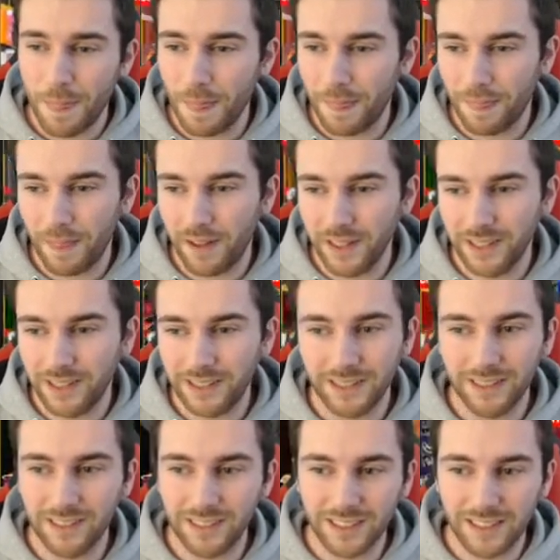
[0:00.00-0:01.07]
Like,
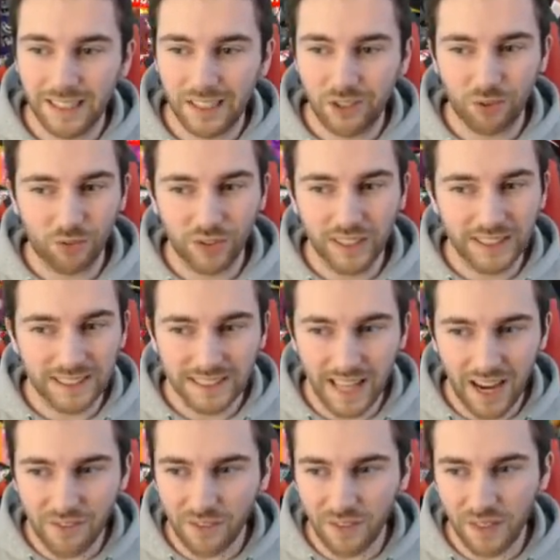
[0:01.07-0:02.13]
I just had to reset
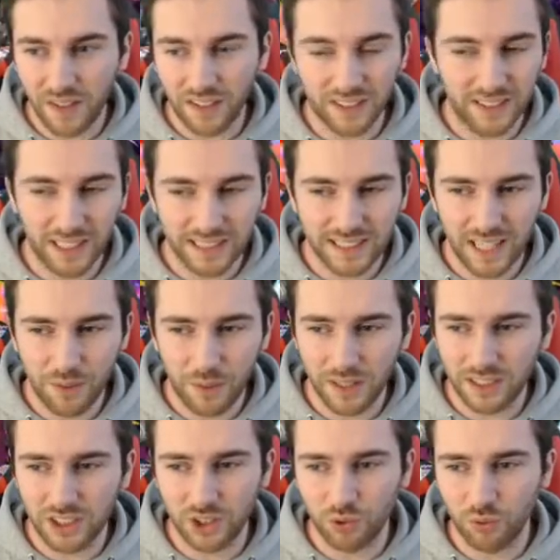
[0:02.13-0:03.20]
everything. And yesterday we had
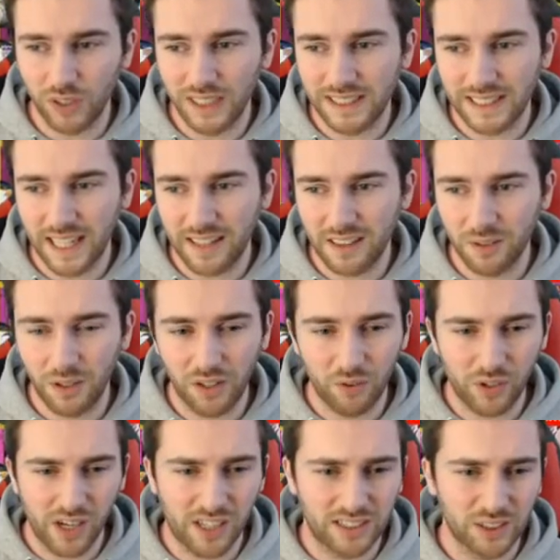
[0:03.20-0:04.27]
to just reset the
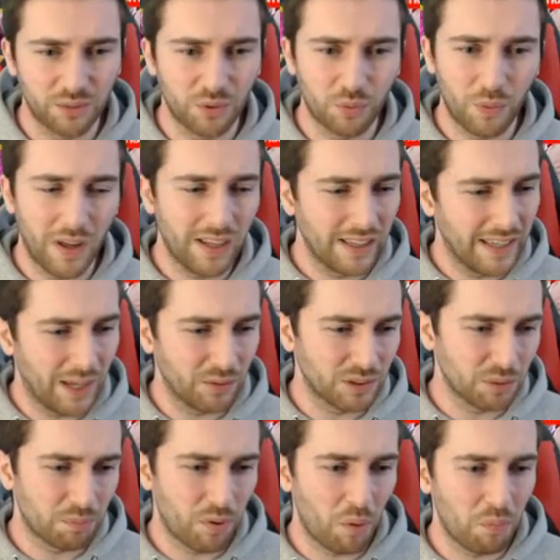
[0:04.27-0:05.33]
Elgato as well. And that was a
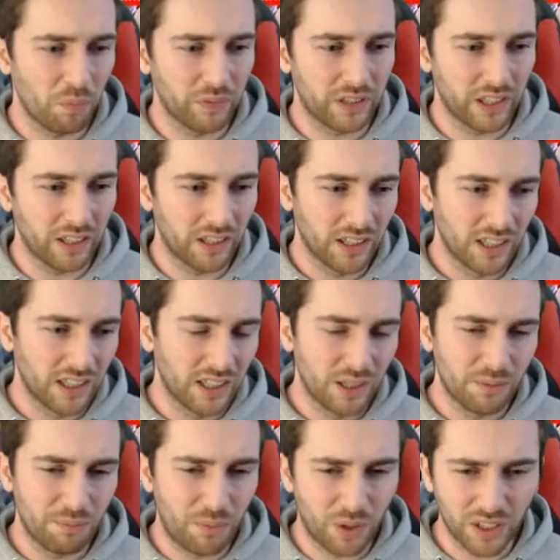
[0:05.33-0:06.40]
problem with the
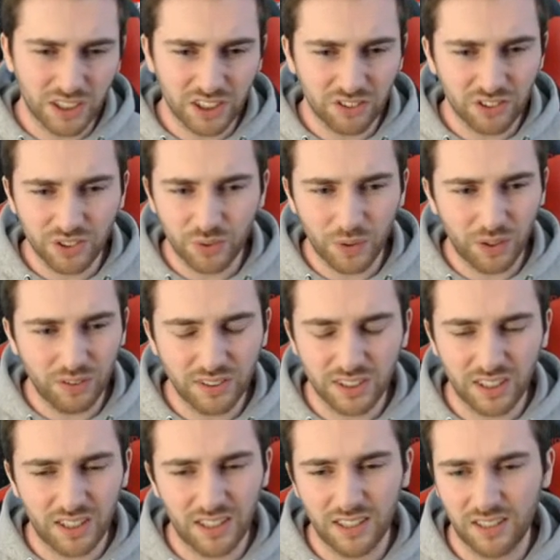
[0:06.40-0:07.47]
monitor as well, so
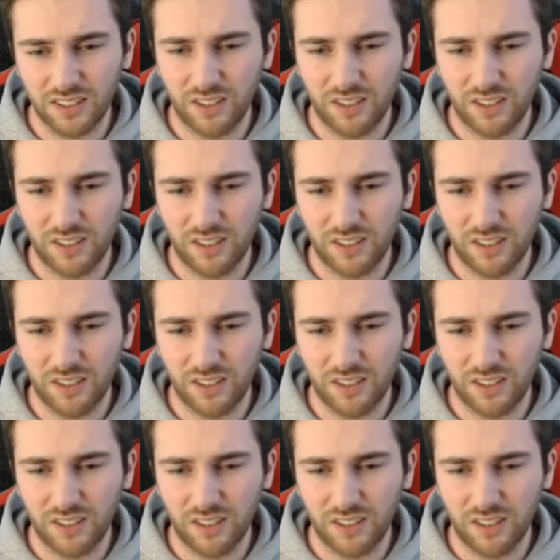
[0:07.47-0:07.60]
I don't